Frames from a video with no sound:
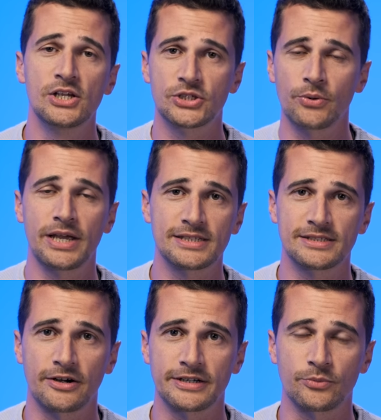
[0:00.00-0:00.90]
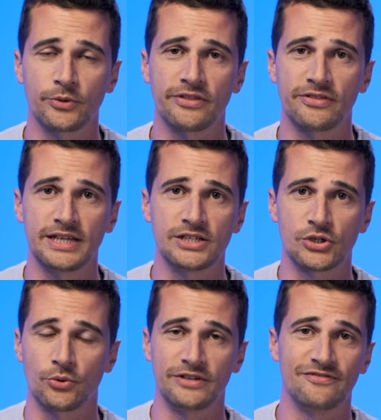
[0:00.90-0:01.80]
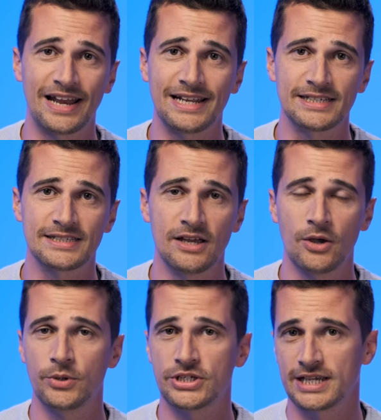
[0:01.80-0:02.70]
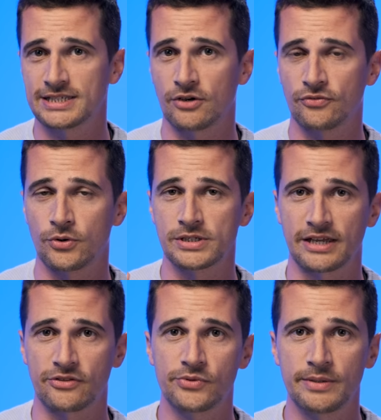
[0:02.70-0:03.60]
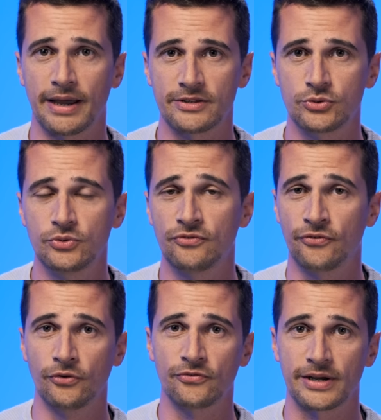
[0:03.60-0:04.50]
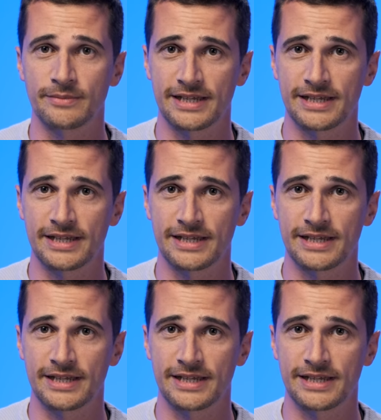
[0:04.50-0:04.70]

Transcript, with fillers: Sony has started with the Sony Venice, which has, of course, a 3x2 full-frame